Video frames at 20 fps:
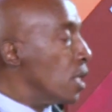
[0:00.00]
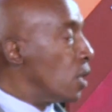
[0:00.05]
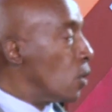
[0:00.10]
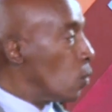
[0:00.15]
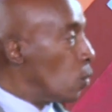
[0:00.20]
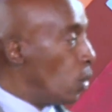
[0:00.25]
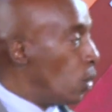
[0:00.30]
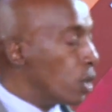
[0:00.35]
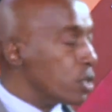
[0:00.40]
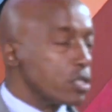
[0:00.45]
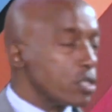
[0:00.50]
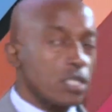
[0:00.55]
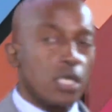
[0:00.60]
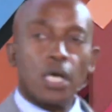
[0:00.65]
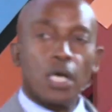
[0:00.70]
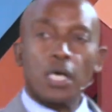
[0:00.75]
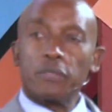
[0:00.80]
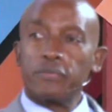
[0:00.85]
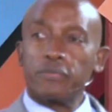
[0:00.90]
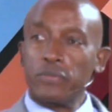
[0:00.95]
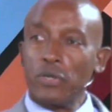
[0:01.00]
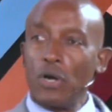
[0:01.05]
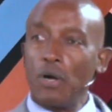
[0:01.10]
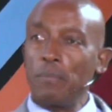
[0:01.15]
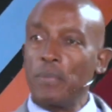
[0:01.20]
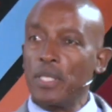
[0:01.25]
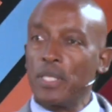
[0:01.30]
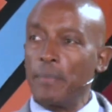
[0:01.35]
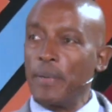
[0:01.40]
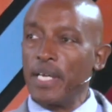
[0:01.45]
was from
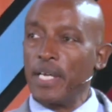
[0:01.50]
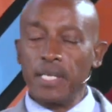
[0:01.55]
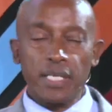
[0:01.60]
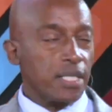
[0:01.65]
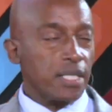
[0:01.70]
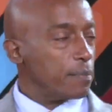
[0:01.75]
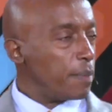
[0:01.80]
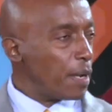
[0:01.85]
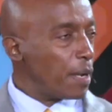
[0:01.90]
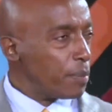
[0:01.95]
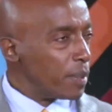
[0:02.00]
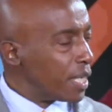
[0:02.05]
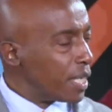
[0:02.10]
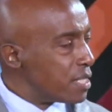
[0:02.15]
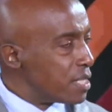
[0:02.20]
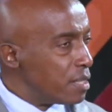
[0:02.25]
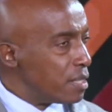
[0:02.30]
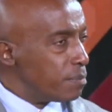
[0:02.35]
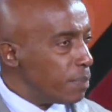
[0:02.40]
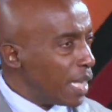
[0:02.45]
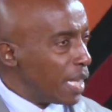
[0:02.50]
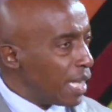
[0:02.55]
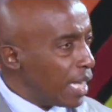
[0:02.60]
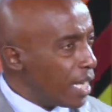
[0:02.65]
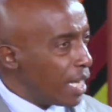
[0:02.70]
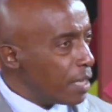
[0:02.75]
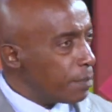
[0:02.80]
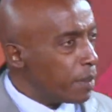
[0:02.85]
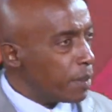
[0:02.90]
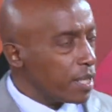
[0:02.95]
the beginning. The Bible doesn't
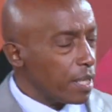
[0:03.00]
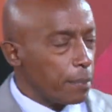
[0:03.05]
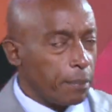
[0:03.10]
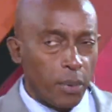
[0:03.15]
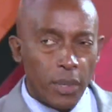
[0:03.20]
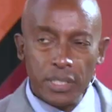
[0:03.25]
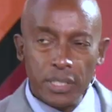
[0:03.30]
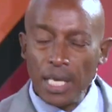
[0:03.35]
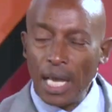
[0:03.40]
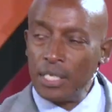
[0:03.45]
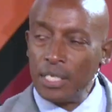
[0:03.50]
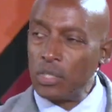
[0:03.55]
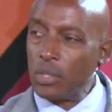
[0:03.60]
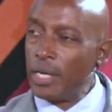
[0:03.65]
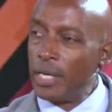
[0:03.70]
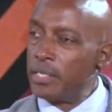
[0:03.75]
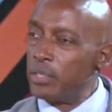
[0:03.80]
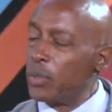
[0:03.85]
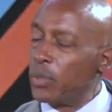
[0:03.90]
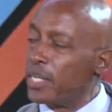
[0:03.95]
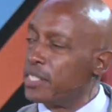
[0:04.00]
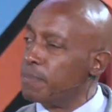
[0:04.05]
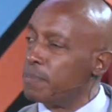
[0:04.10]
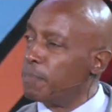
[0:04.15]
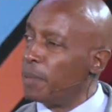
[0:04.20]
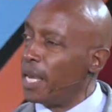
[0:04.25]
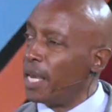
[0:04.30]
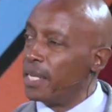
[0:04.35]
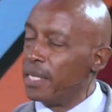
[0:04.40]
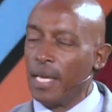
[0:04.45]
belabor the point and trying to
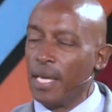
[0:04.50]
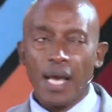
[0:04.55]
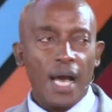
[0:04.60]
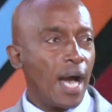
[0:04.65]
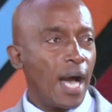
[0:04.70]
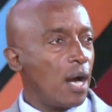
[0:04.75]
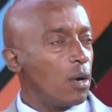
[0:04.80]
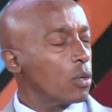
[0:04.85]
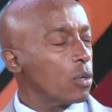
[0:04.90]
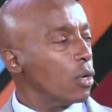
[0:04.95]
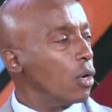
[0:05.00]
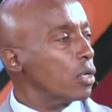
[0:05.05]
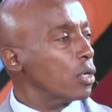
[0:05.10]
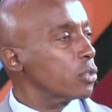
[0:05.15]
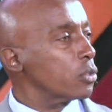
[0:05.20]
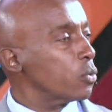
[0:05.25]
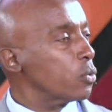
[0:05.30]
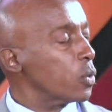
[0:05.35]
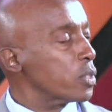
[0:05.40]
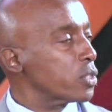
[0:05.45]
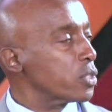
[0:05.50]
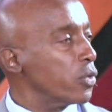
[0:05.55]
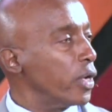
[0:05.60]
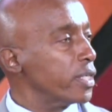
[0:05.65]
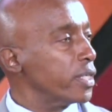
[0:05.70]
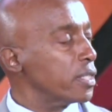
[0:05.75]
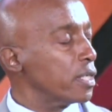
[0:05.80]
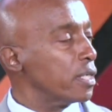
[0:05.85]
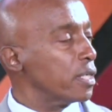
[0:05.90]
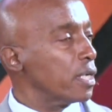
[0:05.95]
explain how God was
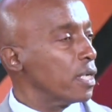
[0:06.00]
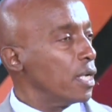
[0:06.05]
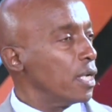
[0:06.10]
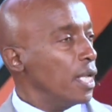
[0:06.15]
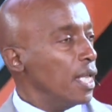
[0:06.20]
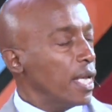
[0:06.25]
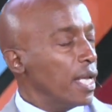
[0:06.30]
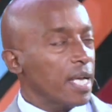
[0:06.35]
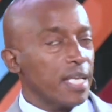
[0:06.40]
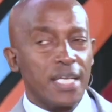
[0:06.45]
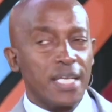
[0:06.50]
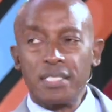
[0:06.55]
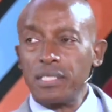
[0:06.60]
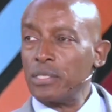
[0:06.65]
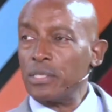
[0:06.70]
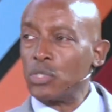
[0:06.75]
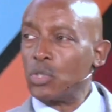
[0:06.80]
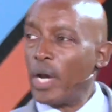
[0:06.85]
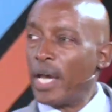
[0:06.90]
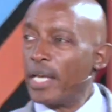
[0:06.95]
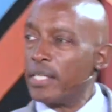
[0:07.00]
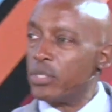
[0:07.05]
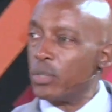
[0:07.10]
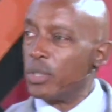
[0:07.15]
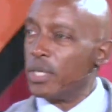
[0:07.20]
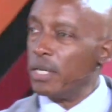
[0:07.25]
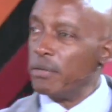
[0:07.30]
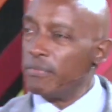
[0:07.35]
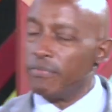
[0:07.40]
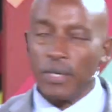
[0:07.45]
created. It doesn't try to
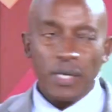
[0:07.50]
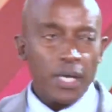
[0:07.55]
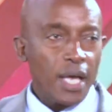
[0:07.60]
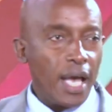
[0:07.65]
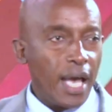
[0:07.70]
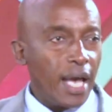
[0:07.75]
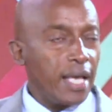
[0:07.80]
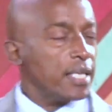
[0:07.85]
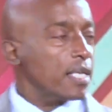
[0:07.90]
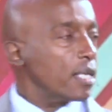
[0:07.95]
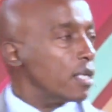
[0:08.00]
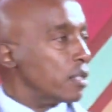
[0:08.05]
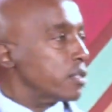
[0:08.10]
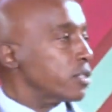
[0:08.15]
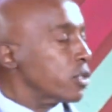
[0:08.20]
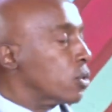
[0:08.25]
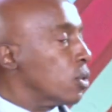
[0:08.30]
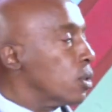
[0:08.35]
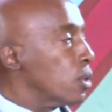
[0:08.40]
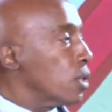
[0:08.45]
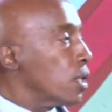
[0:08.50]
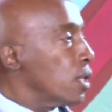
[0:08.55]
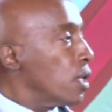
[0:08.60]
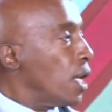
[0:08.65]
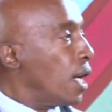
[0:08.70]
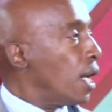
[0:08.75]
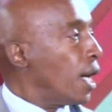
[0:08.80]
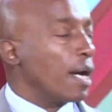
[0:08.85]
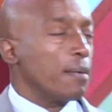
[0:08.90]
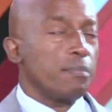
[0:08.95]
give any logical
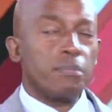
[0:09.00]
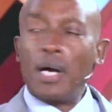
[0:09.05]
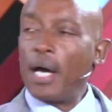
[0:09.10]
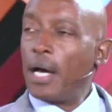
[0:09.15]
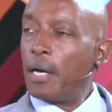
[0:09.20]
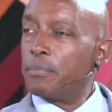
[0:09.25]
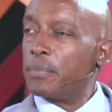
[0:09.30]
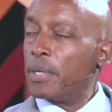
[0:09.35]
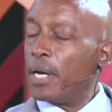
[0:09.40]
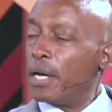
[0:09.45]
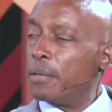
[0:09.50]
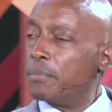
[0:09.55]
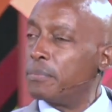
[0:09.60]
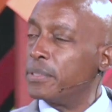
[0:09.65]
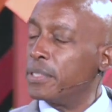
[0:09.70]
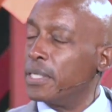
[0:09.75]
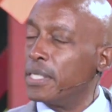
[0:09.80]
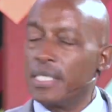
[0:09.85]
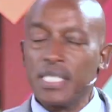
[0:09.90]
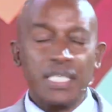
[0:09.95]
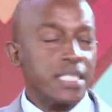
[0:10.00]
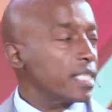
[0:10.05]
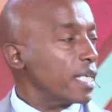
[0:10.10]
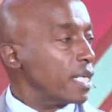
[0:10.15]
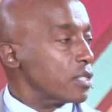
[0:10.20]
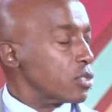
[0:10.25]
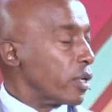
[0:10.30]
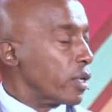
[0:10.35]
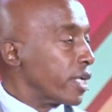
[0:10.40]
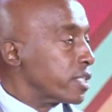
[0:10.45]
um, um, uh,
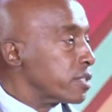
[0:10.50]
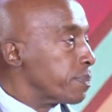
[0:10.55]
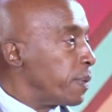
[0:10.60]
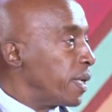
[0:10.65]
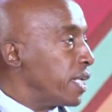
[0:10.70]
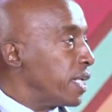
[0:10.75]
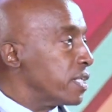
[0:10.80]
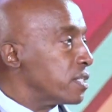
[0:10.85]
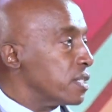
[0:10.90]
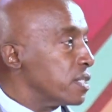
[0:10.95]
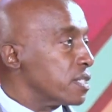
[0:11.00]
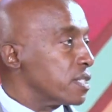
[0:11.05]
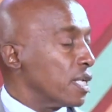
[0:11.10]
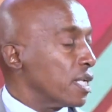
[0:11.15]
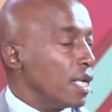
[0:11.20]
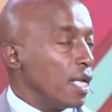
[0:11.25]
details or explanations